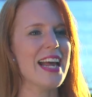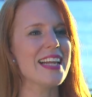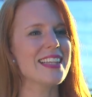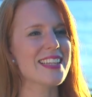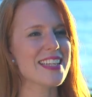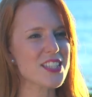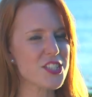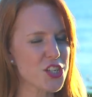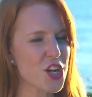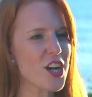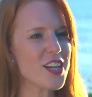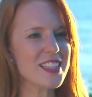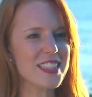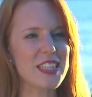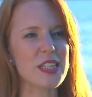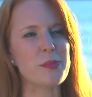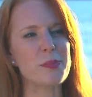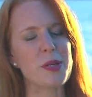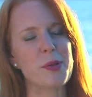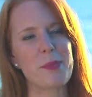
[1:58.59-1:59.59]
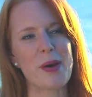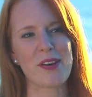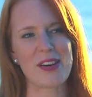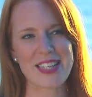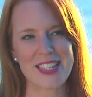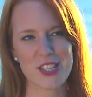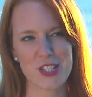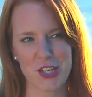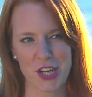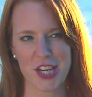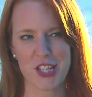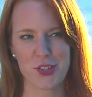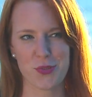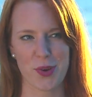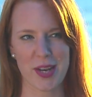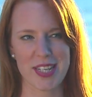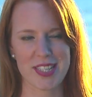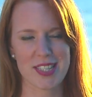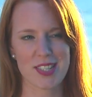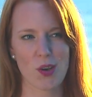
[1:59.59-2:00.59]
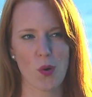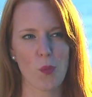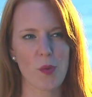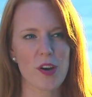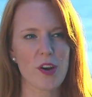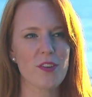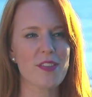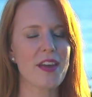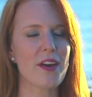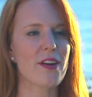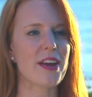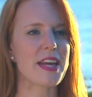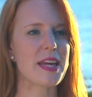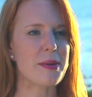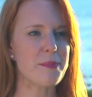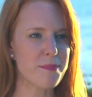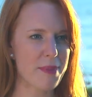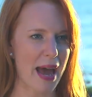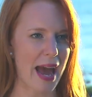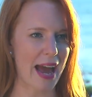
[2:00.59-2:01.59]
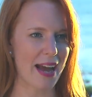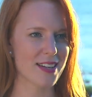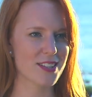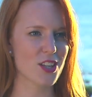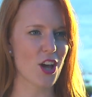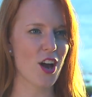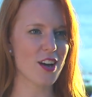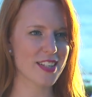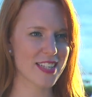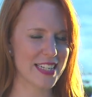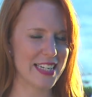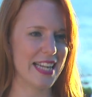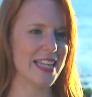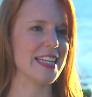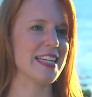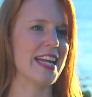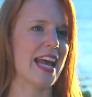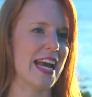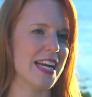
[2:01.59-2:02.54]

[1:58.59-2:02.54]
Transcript: Let's talk a little bit about exchange rates. What are their impacts on Canadian